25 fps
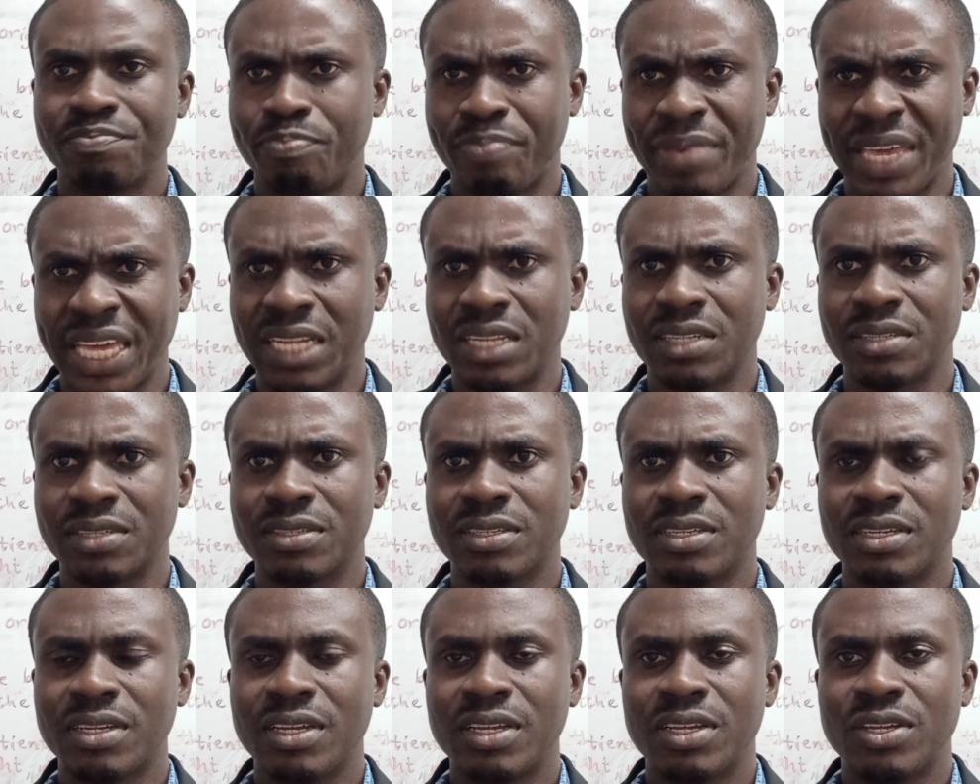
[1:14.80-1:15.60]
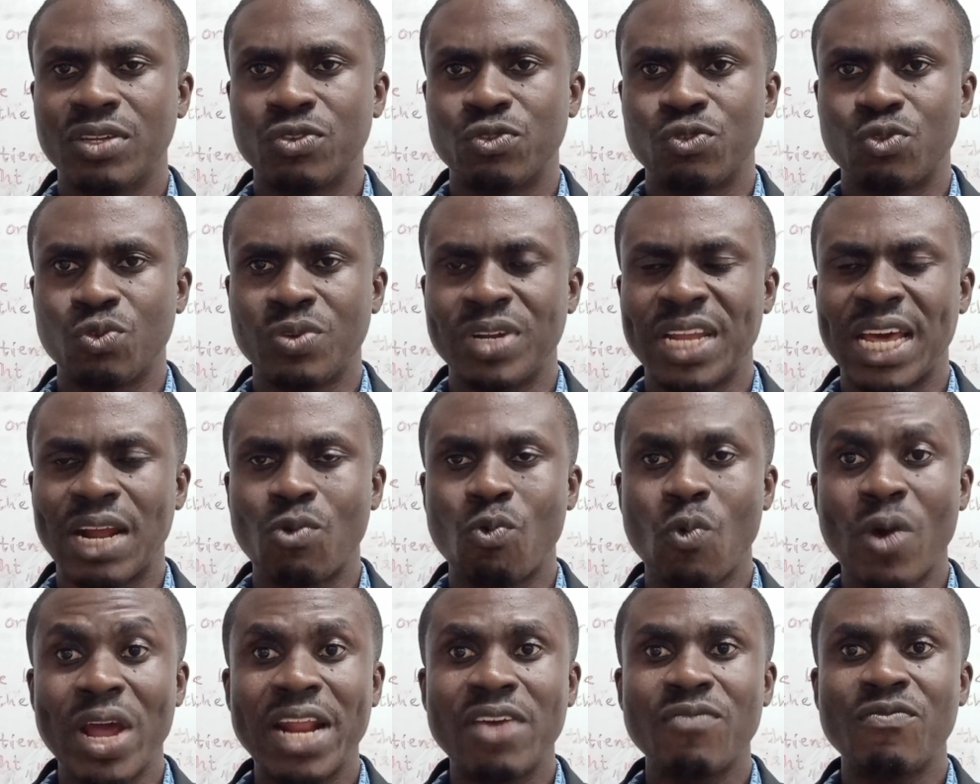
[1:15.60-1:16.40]
bell, so
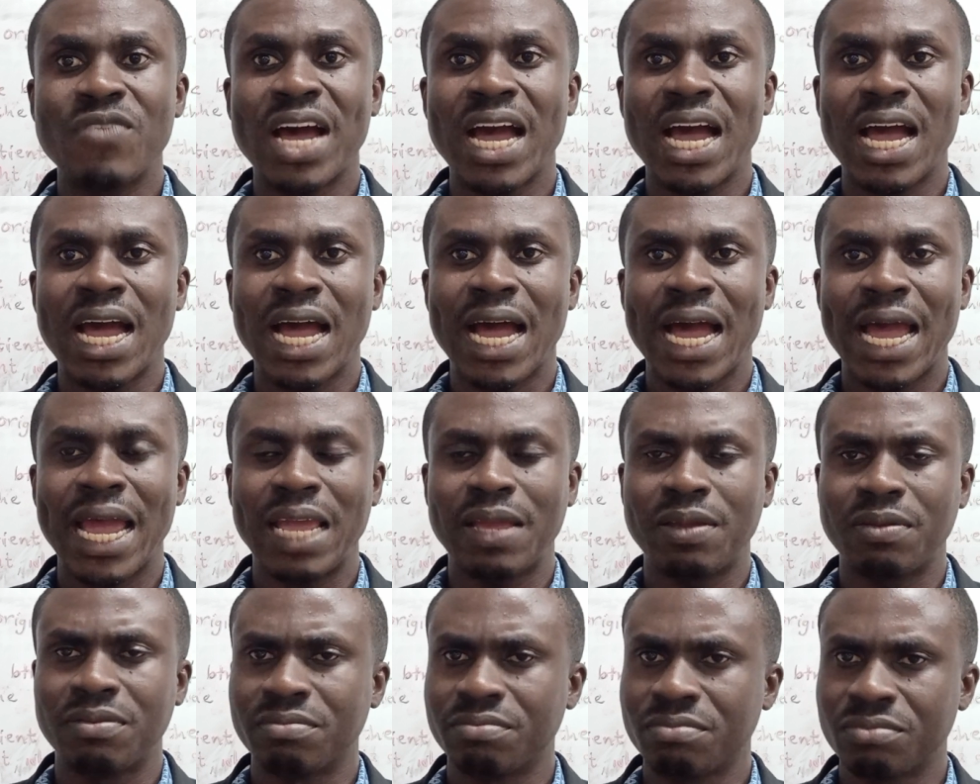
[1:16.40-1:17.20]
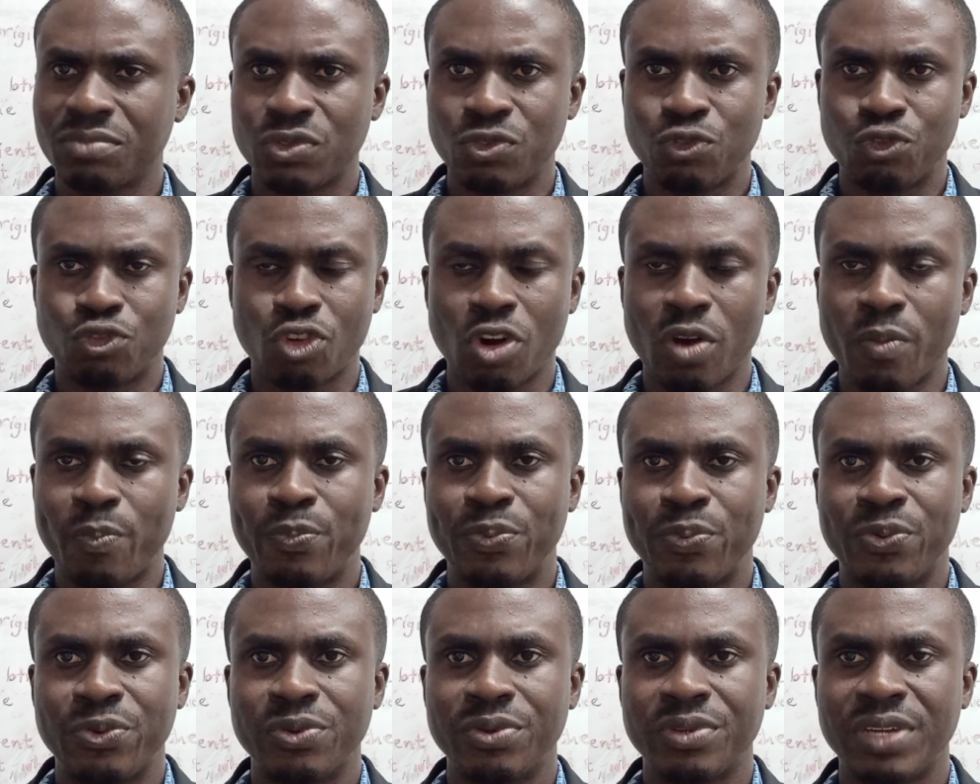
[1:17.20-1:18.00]
that whenever I
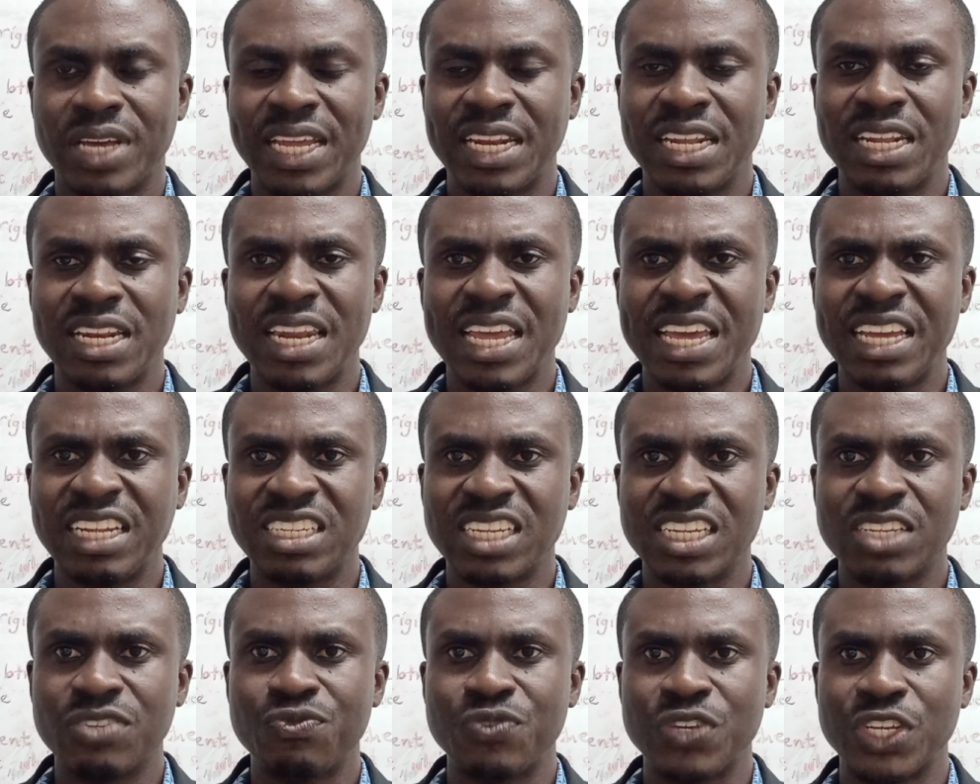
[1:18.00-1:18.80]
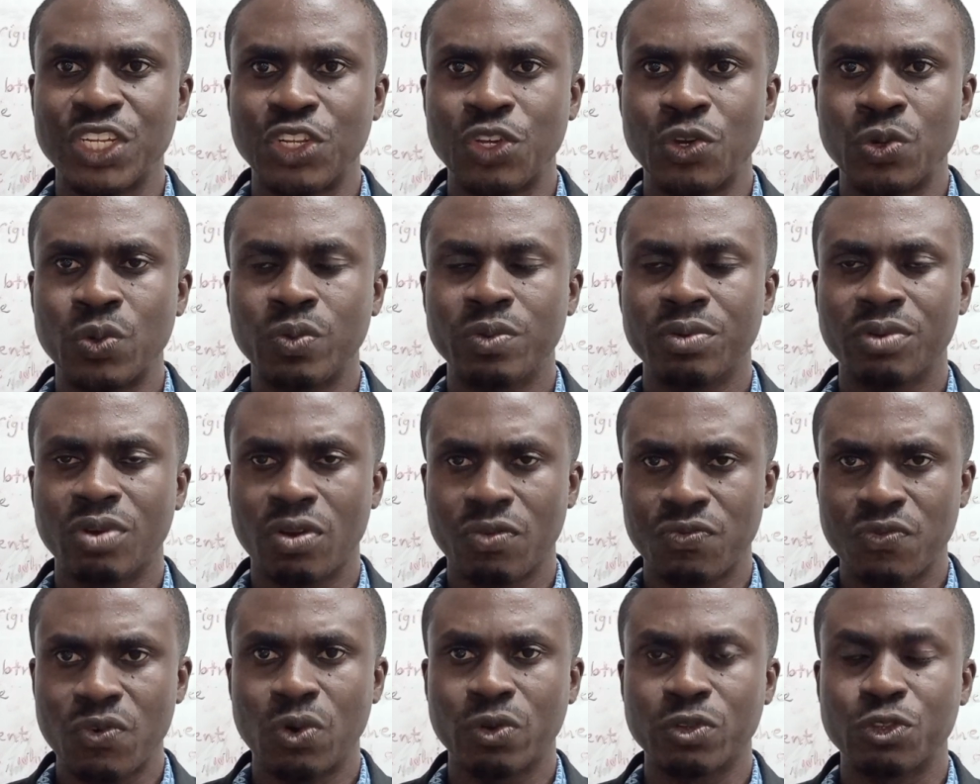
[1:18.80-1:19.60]
drop any latest video,
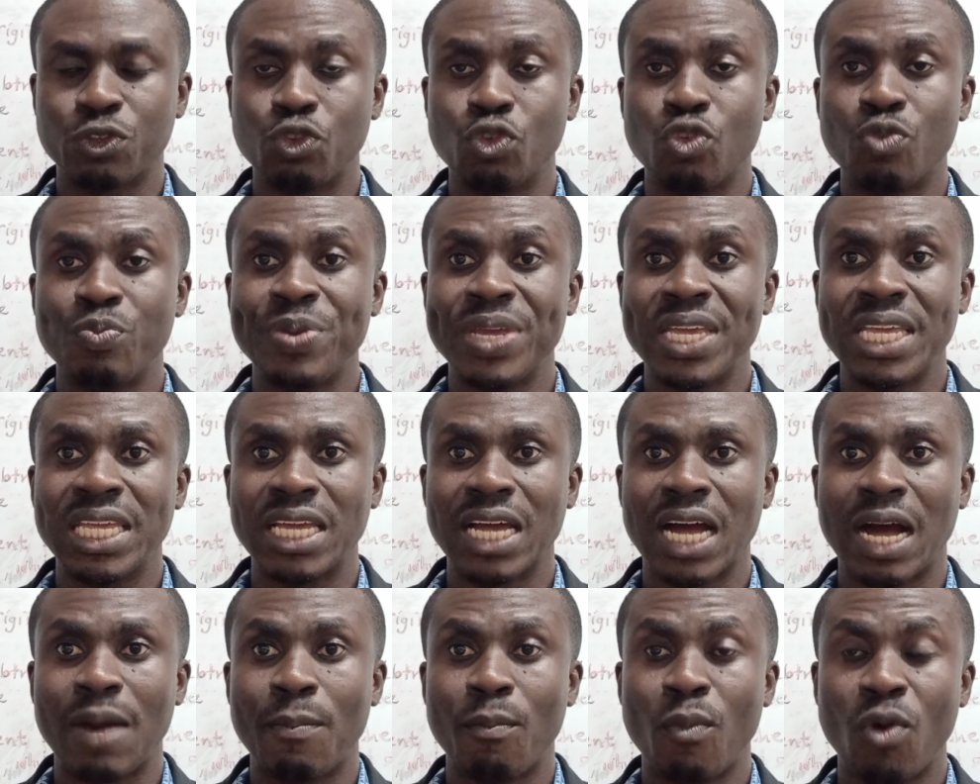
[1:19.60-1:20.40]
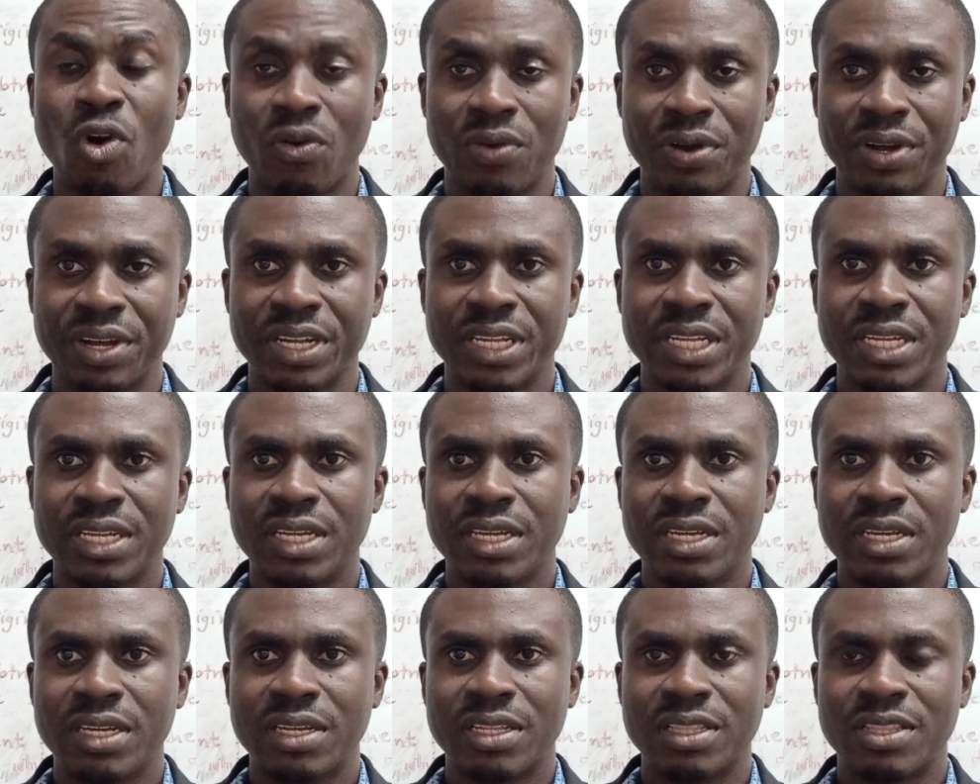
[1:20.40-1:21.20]
of course, you'll be among
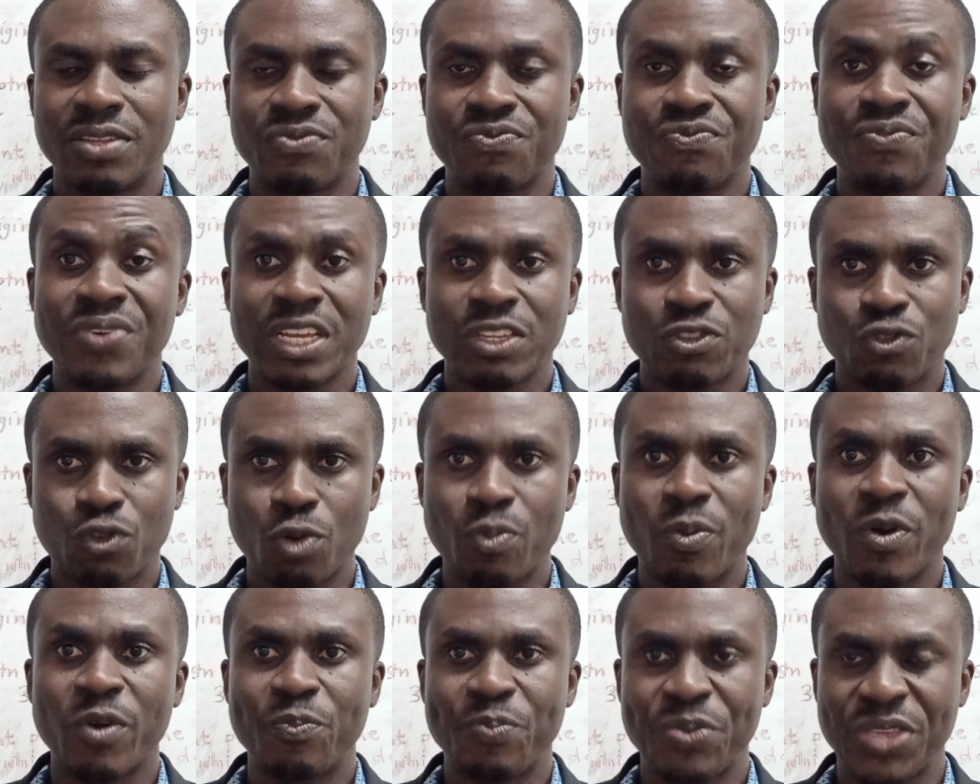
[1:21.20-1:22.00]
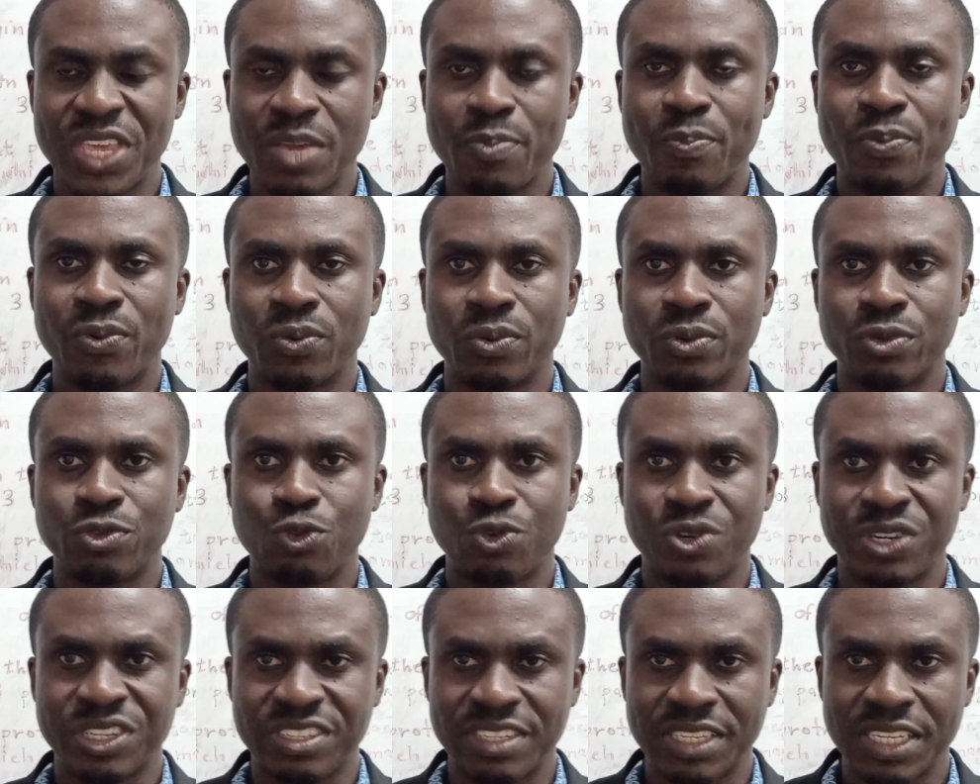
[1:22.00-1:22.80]
the first group of people
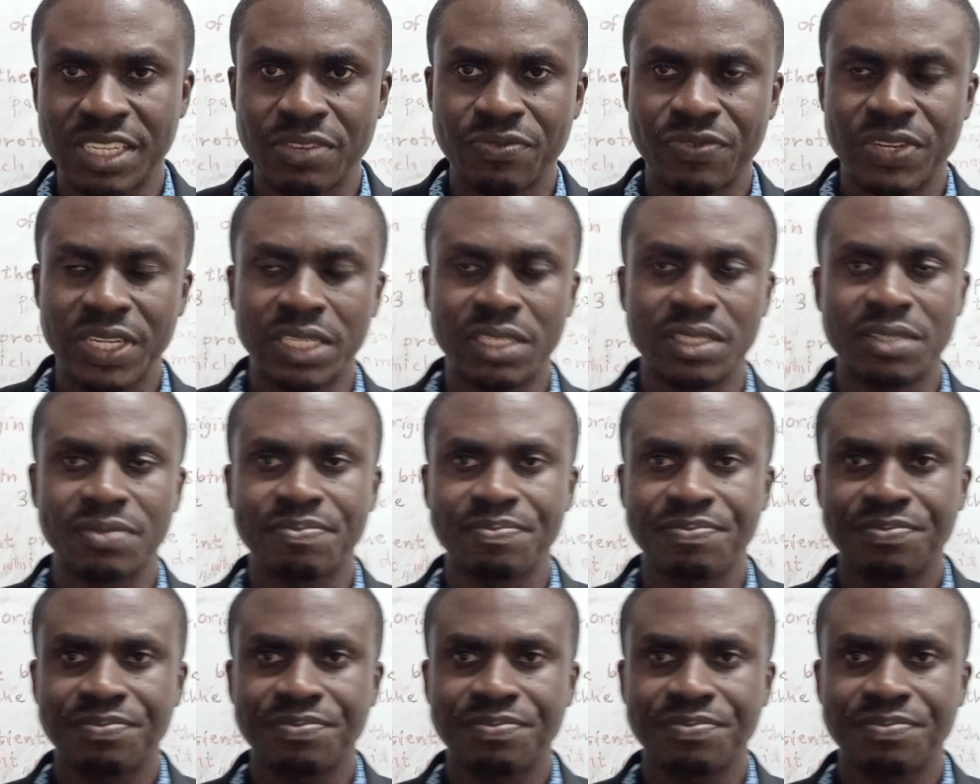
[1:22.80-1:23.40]
to receive it.